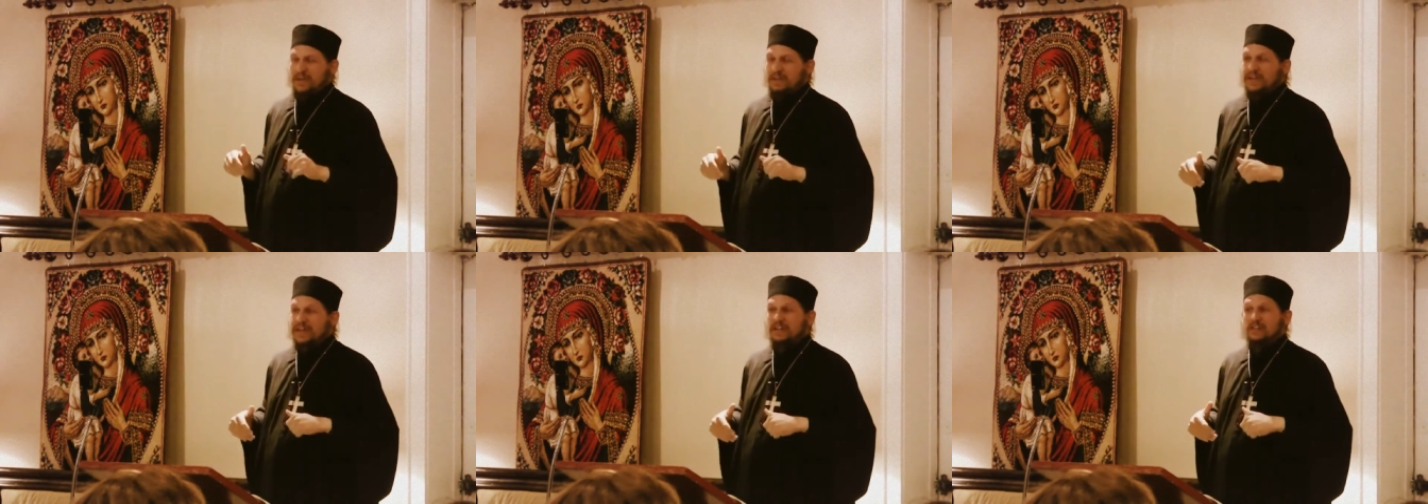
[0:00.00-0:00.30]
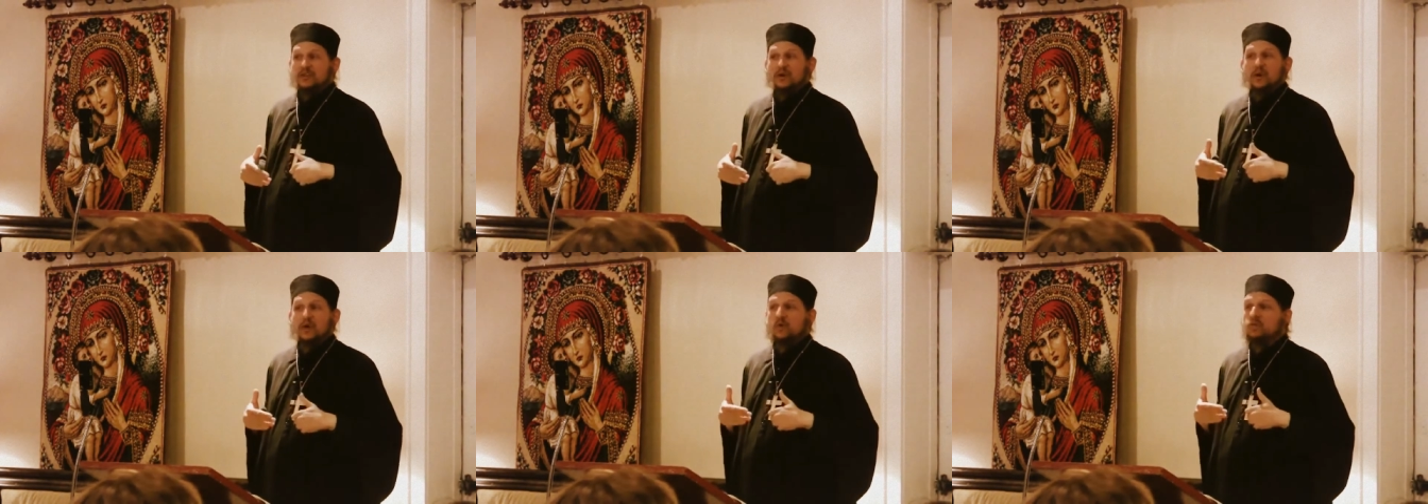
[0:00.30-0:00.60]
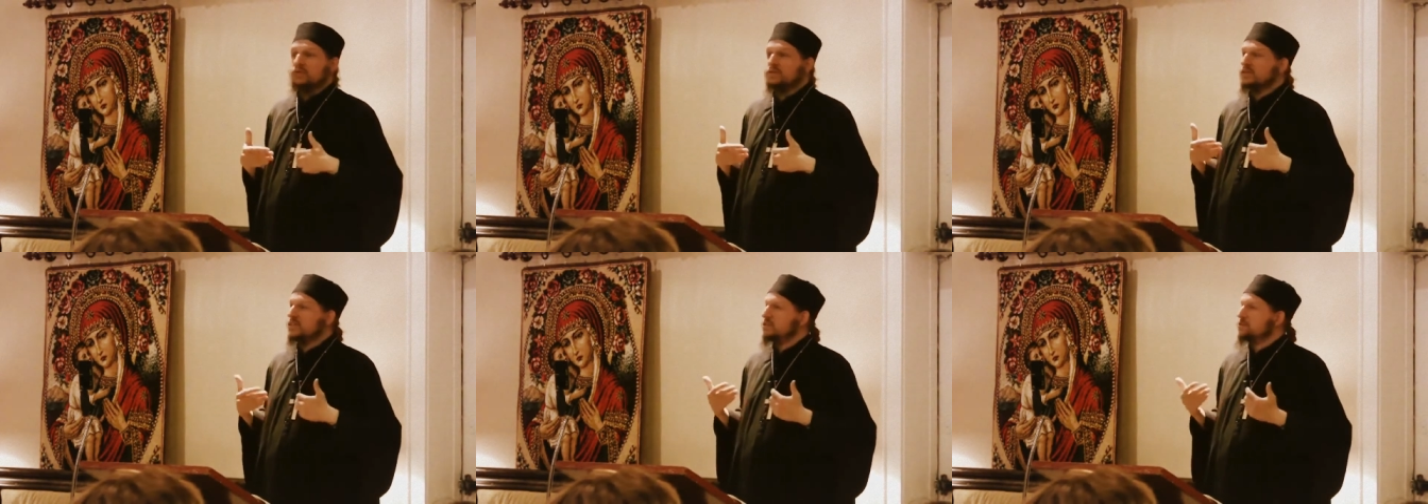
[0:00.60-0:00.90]
That's
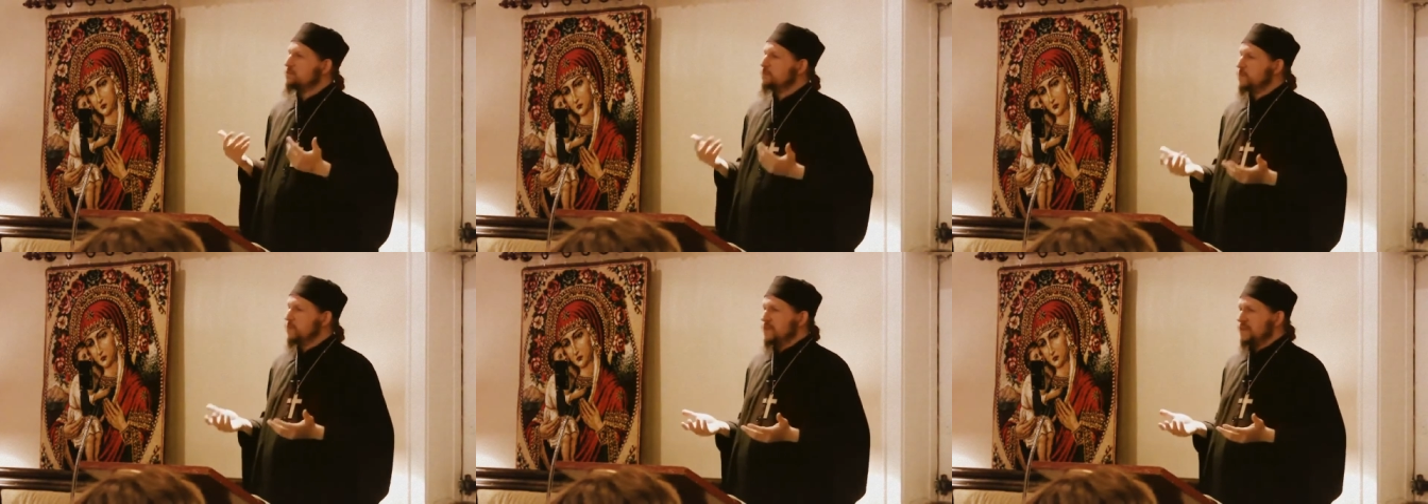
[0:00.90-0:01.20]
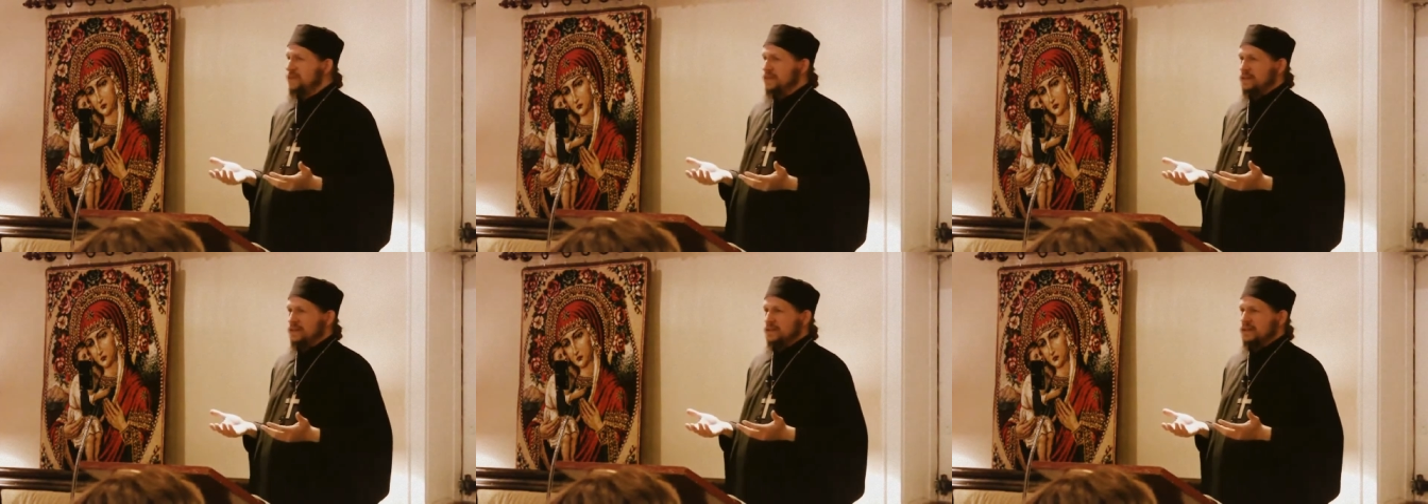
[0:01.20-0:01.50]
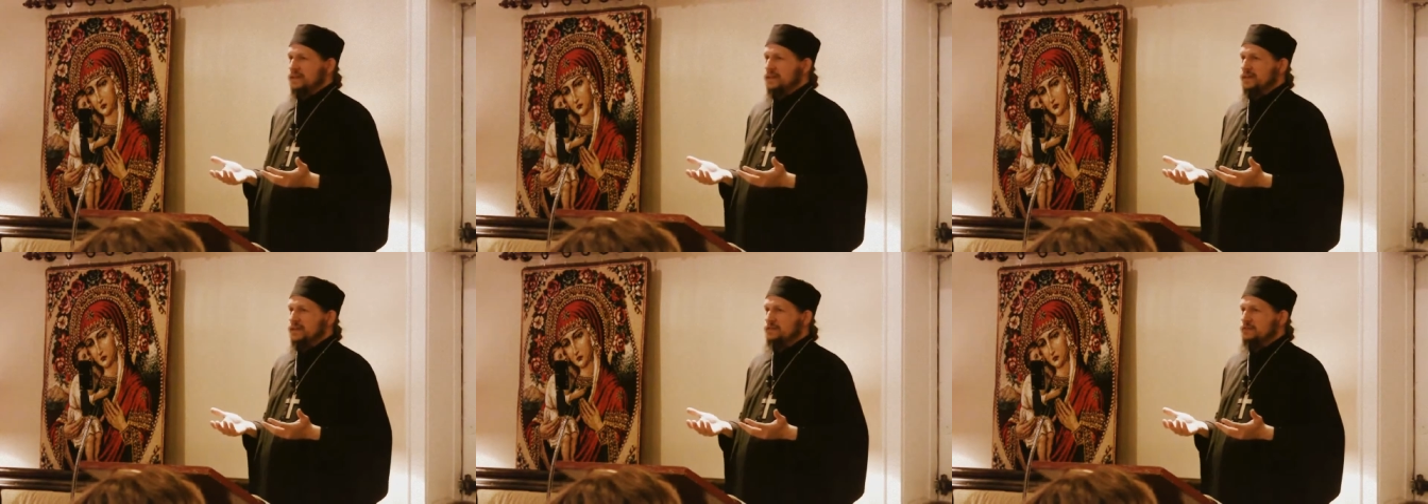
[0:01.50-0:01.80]
only the beginning
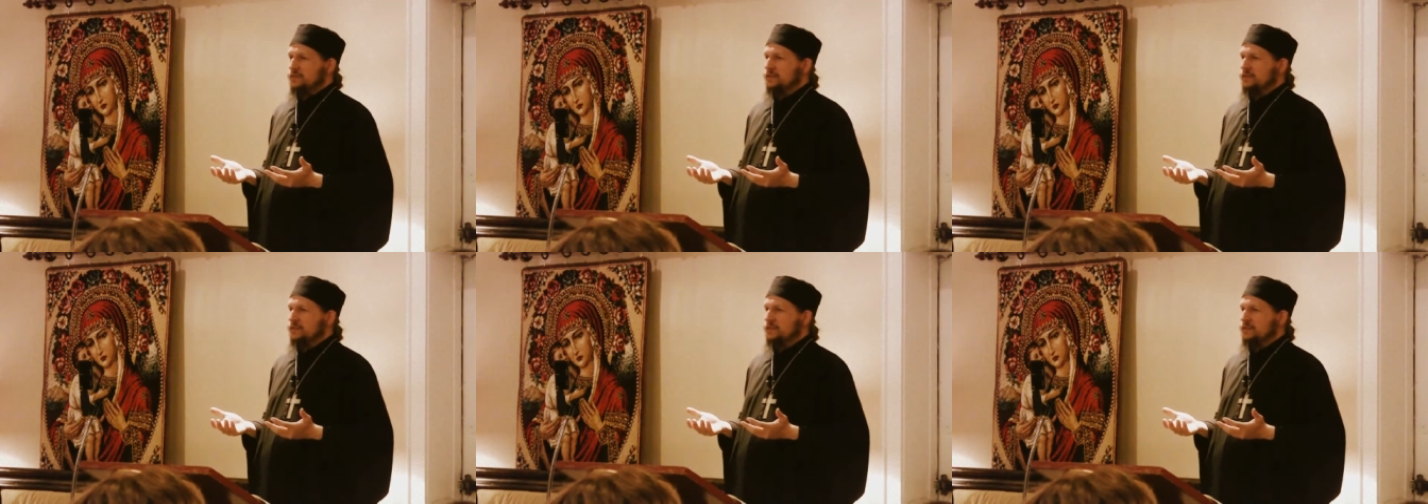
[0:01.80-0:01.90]
if